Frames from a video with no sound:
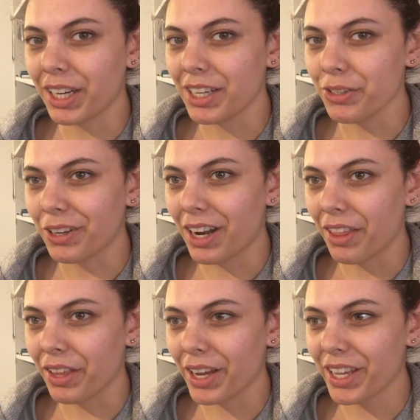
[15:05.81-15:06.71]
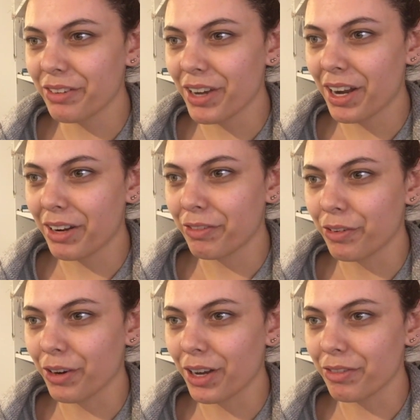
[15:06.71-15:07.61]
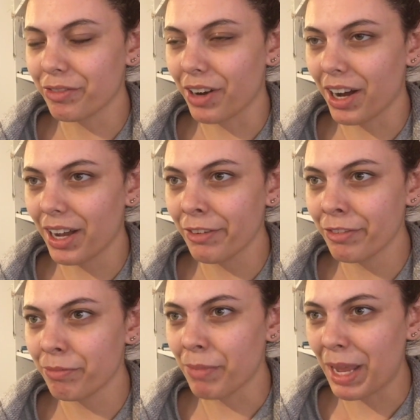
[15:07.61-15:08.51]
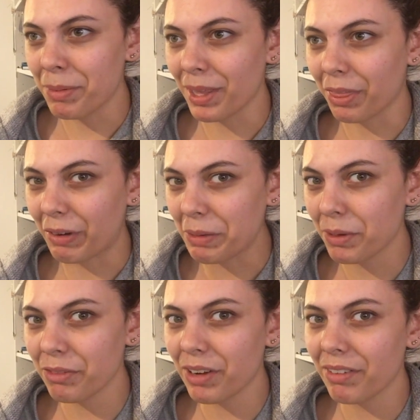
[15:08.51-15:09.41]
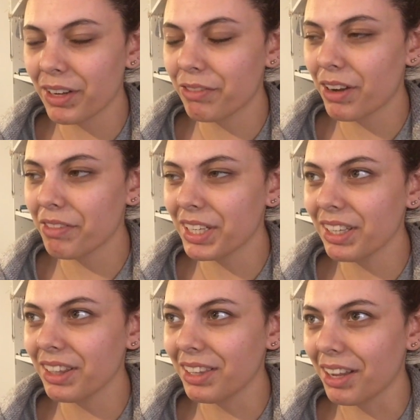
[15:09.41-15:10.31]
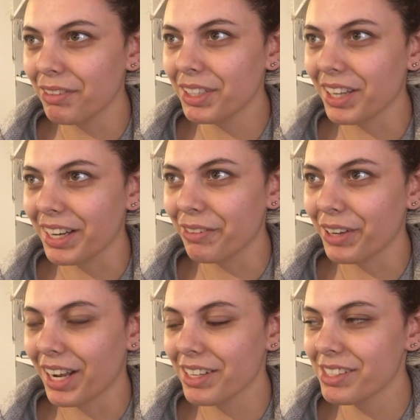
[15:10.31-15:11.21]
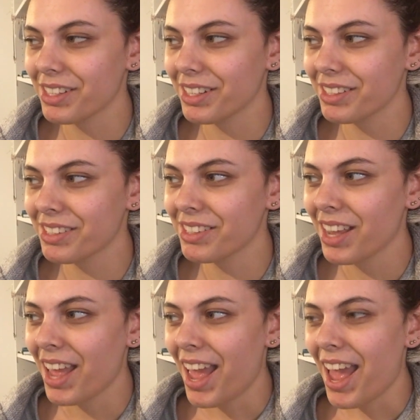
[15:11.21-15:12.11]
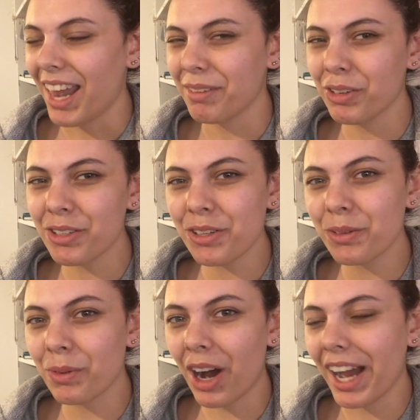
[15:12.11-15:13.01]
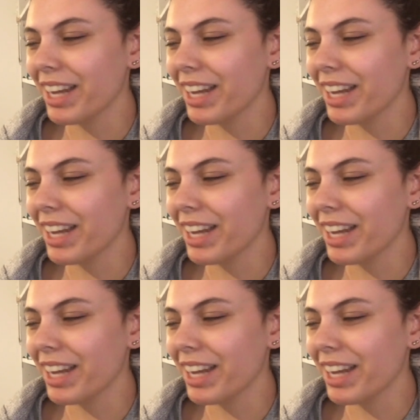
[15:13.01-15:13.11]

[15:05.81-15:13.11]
I enjoyed it. I think I'm gonna rate it a 4 out of 5, maybe a 3.5 out of 5. I didn't love it like everyone else does. I'm not sure why.